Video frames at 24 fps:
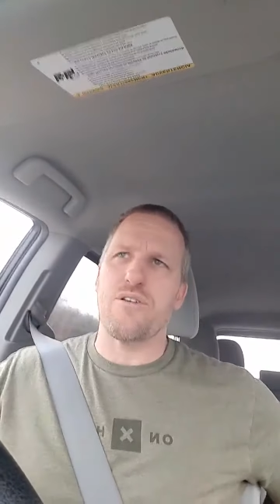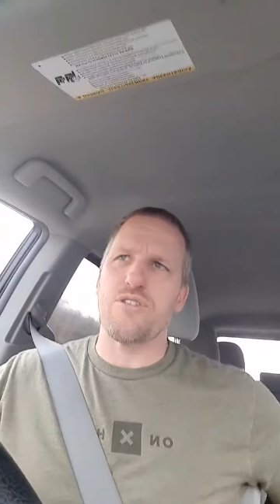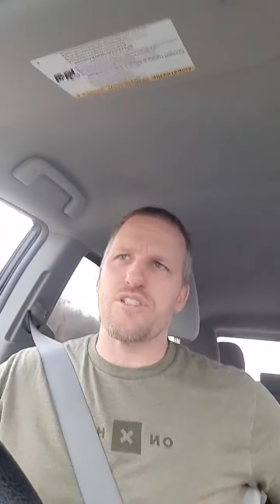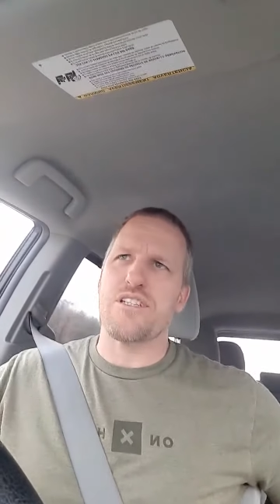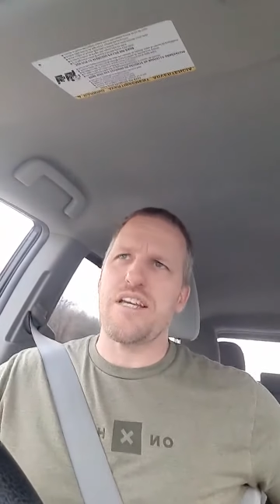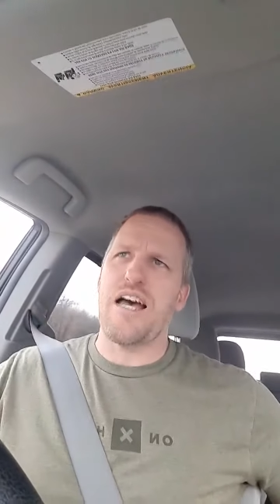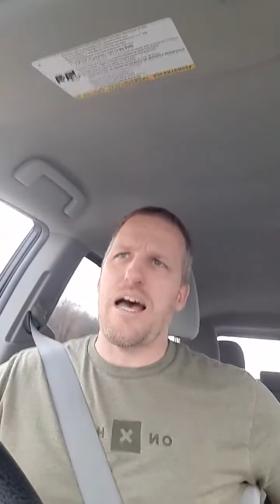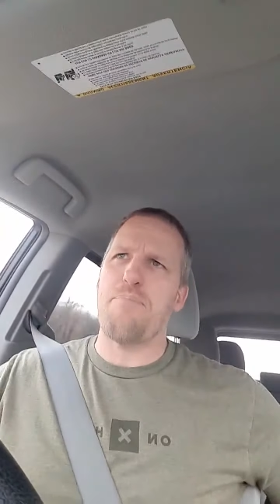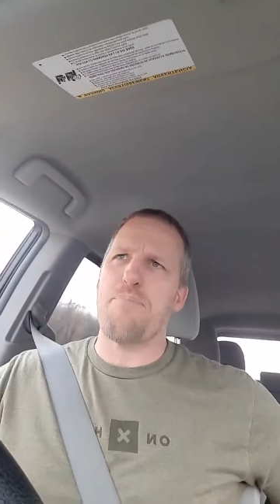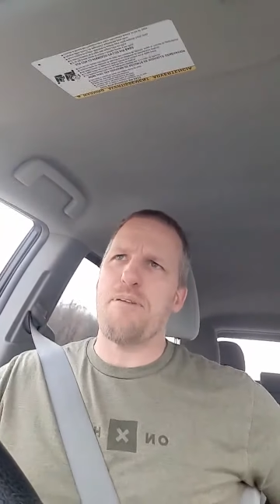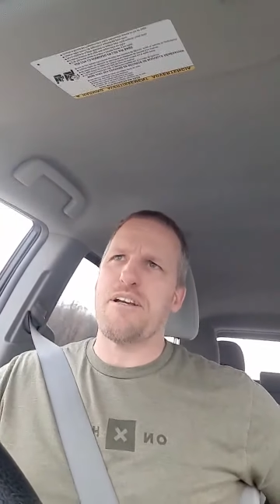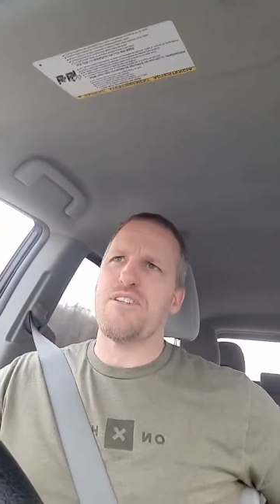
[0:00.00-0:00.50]
those
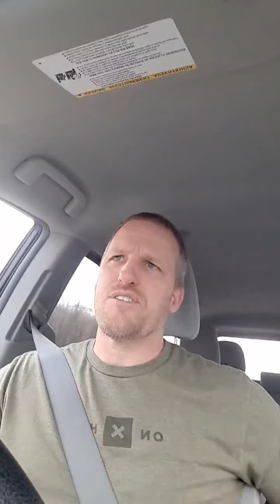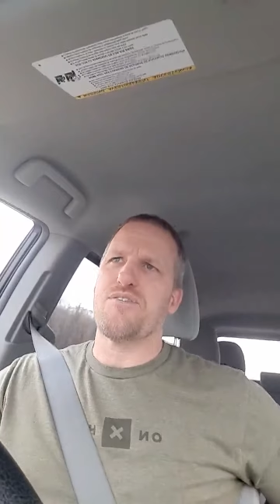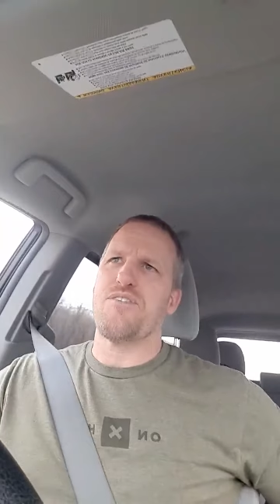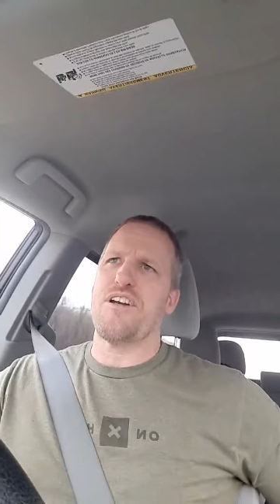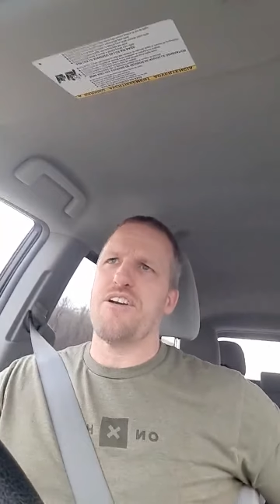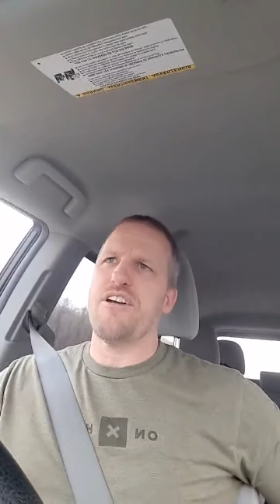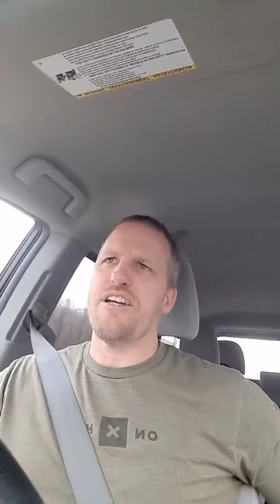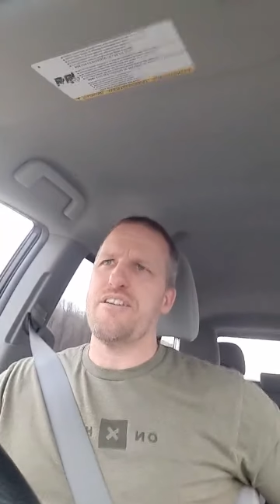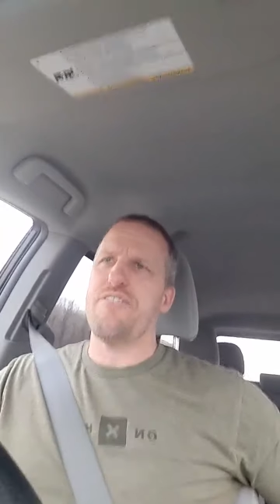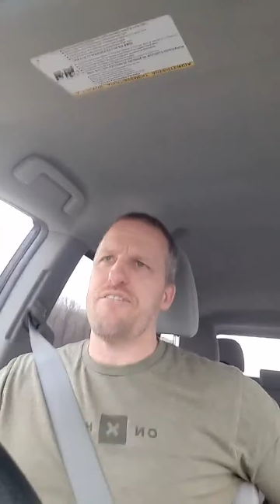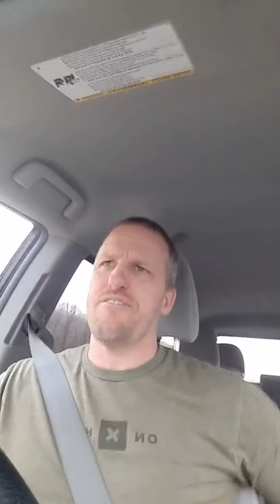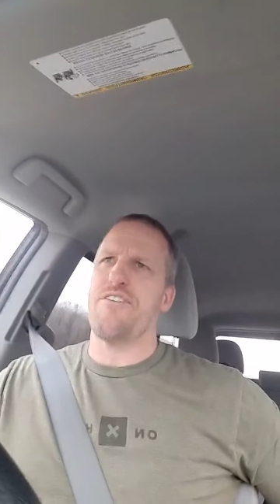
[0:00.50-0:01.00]
topics.
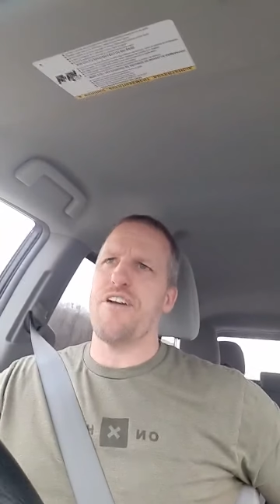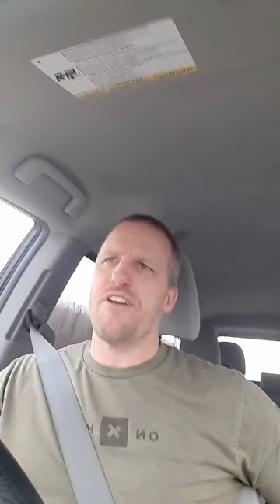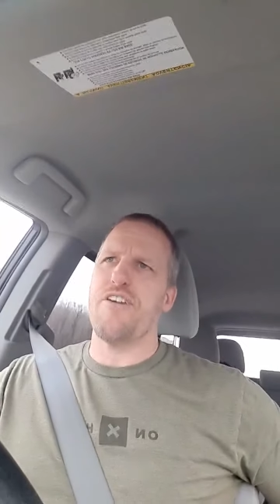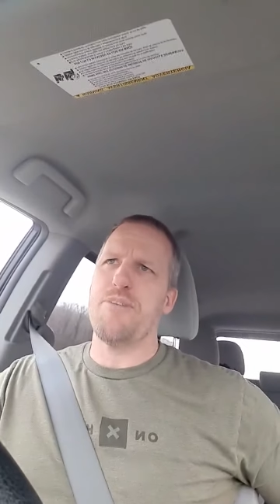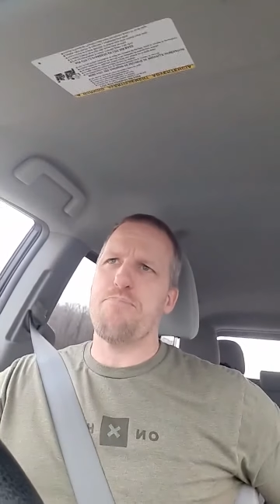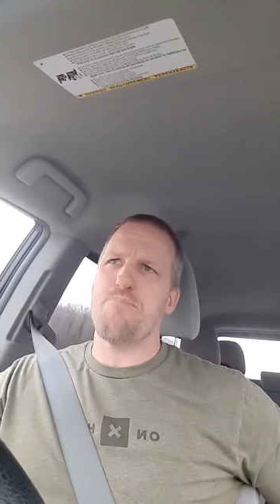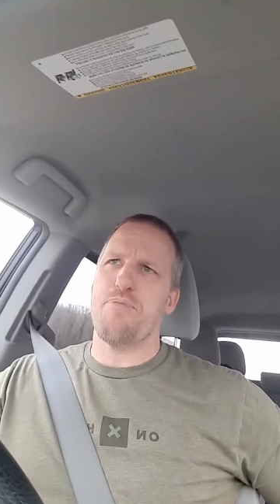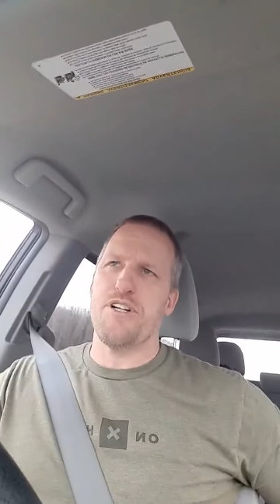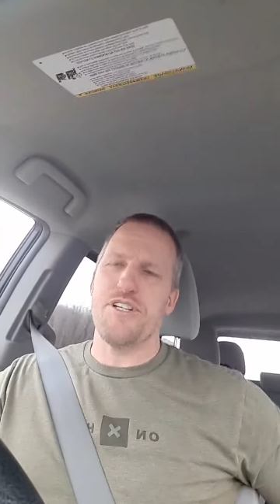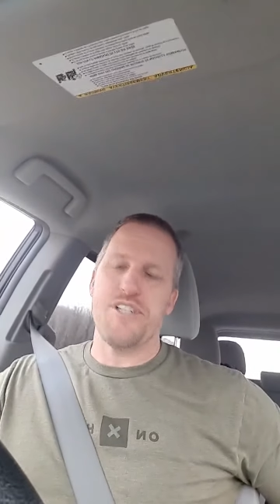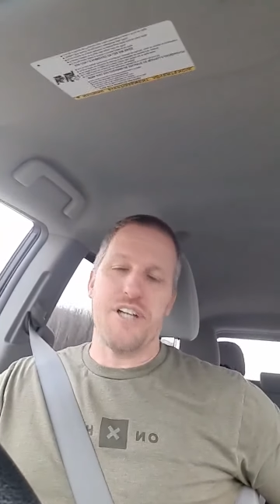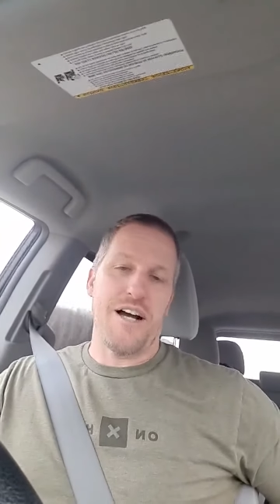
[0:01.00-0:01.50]
Very,
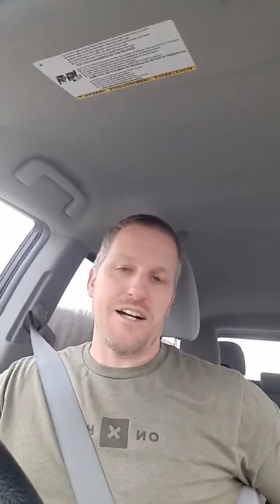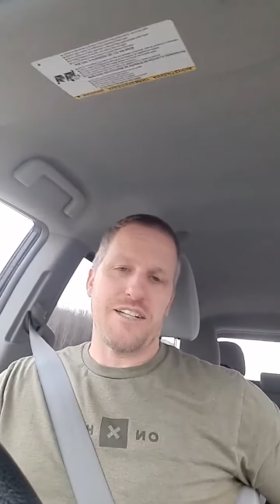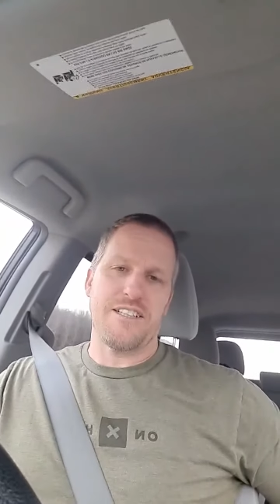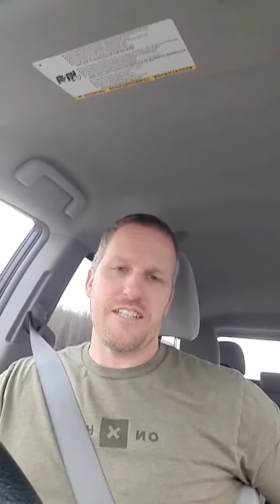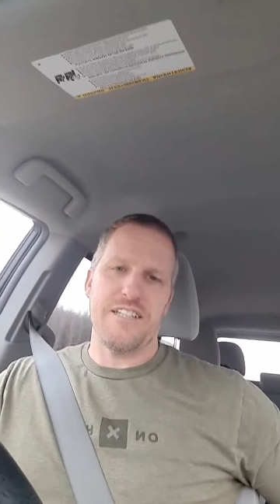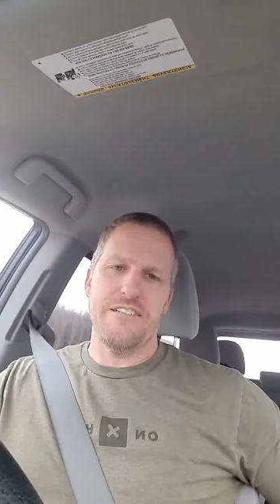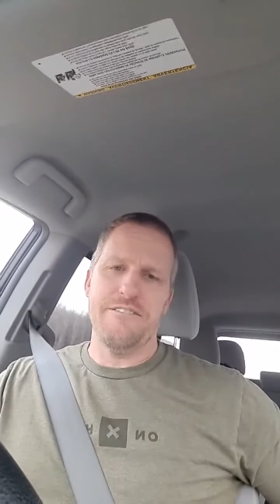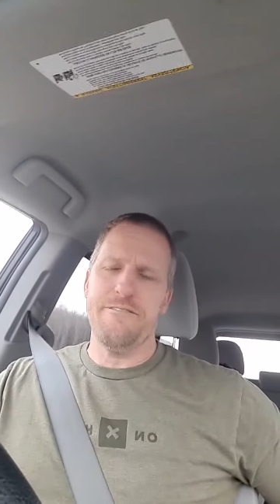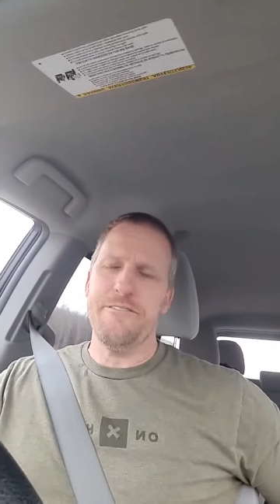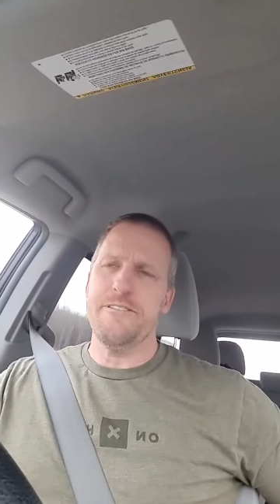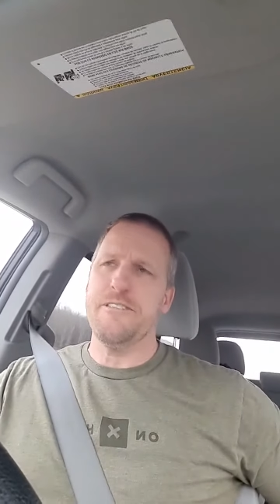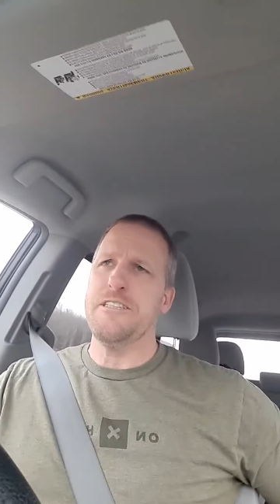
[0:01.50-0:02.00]
very
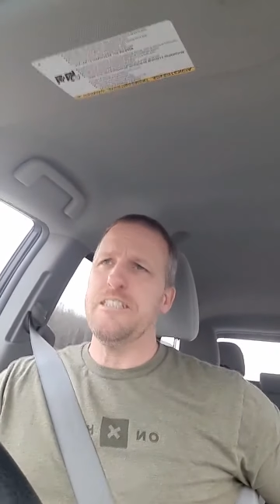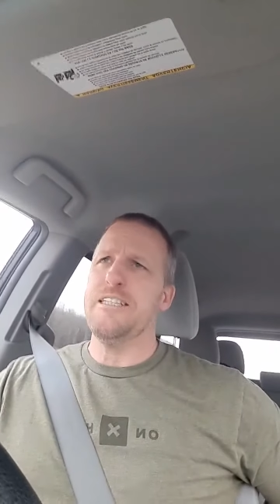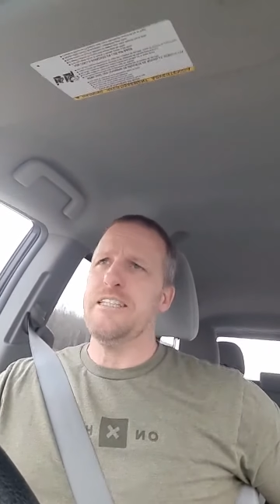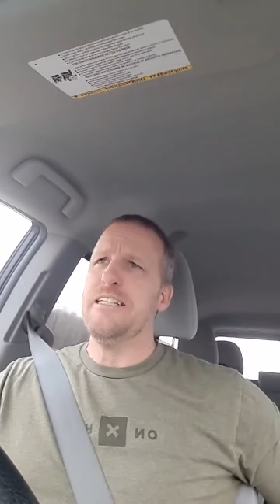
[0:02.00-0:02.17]
productive.